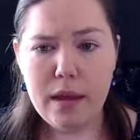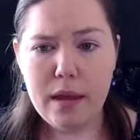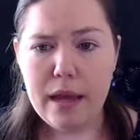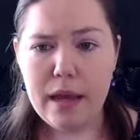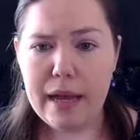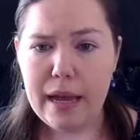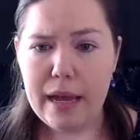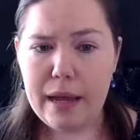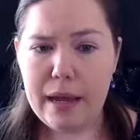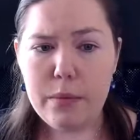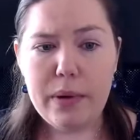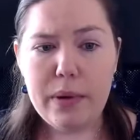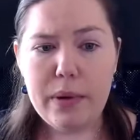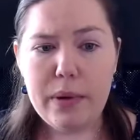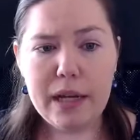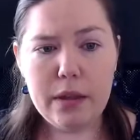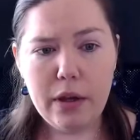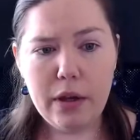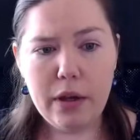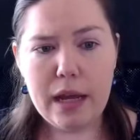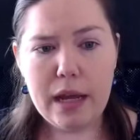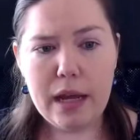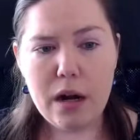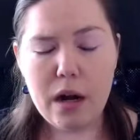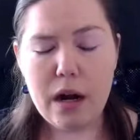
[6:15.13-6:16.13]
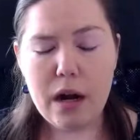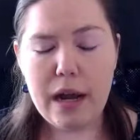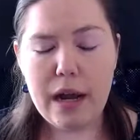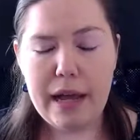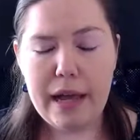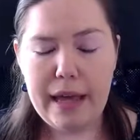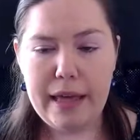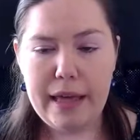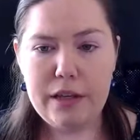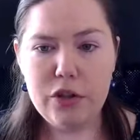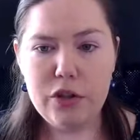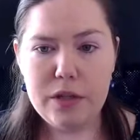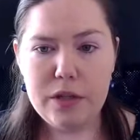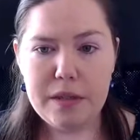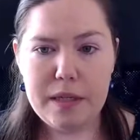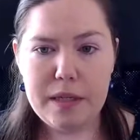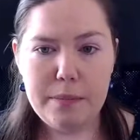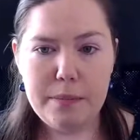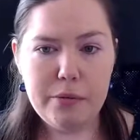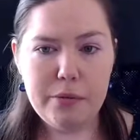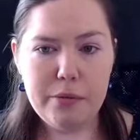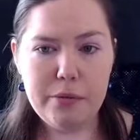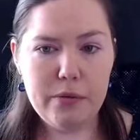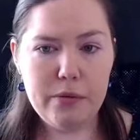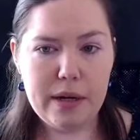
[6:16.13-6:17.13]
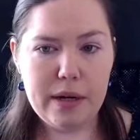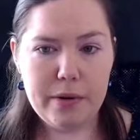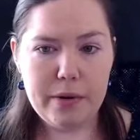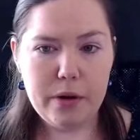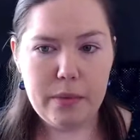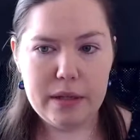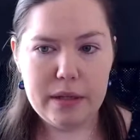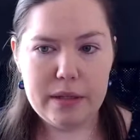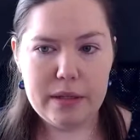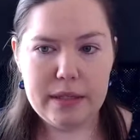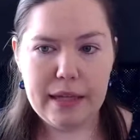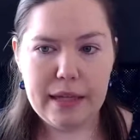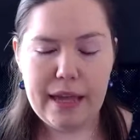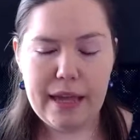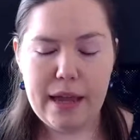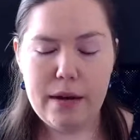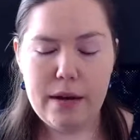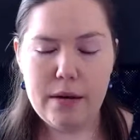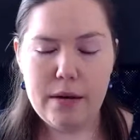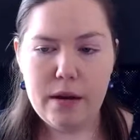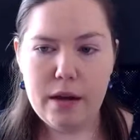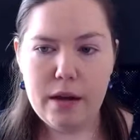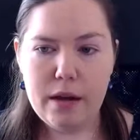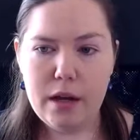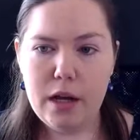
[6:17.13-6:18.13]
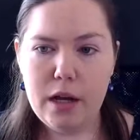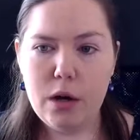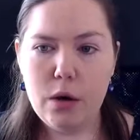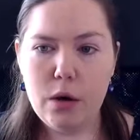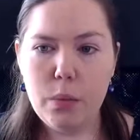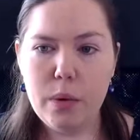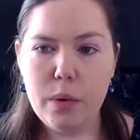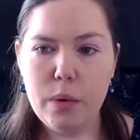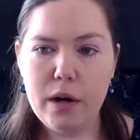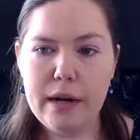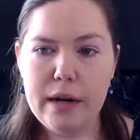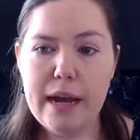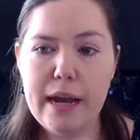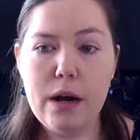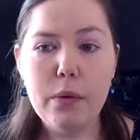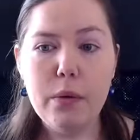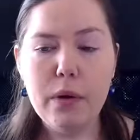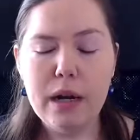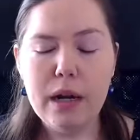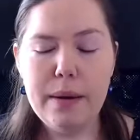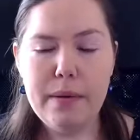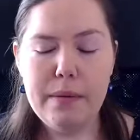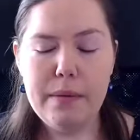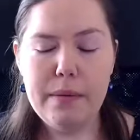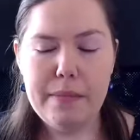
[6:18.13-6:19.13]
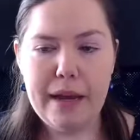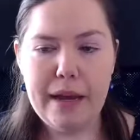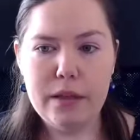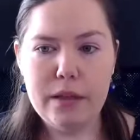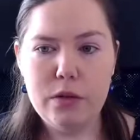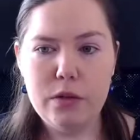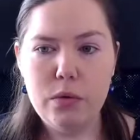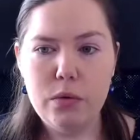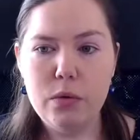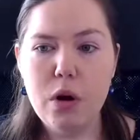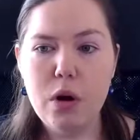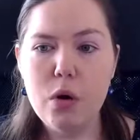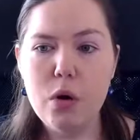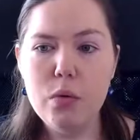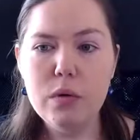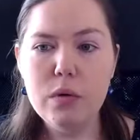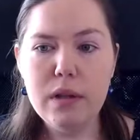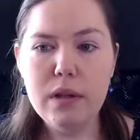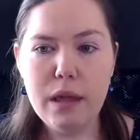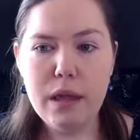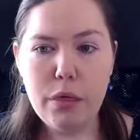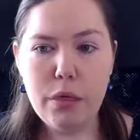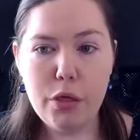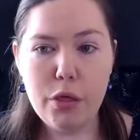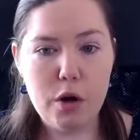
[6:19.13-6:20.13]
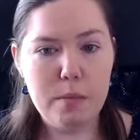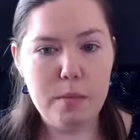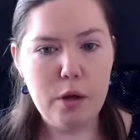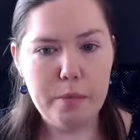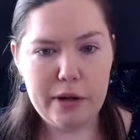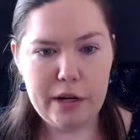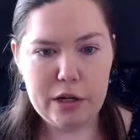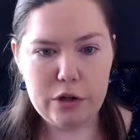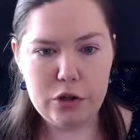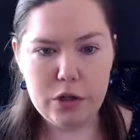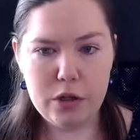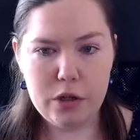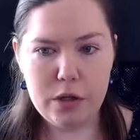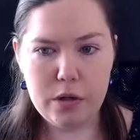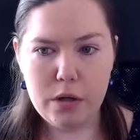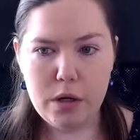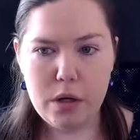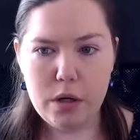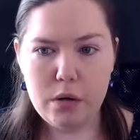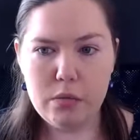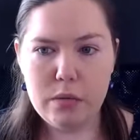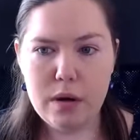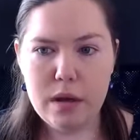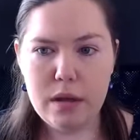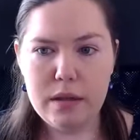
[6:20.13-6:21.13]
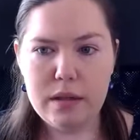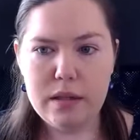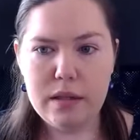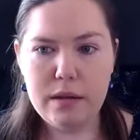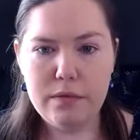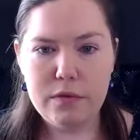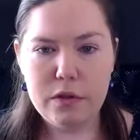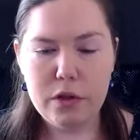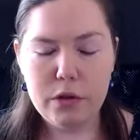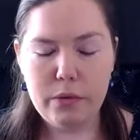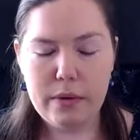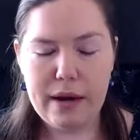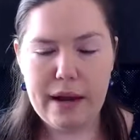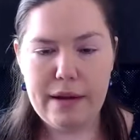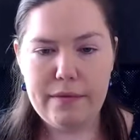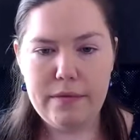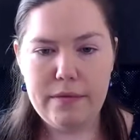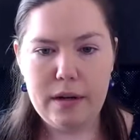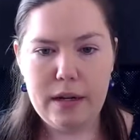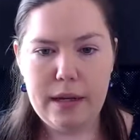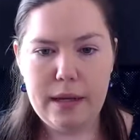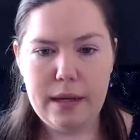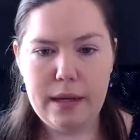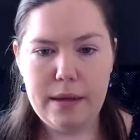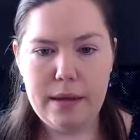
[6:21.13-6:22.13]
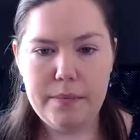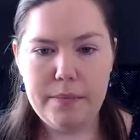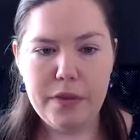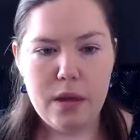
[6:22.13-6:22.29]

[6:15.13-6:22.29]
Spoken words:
And we can look at our HSE parameter once again, where now we're coming back to only thermal pressure relative to gravity,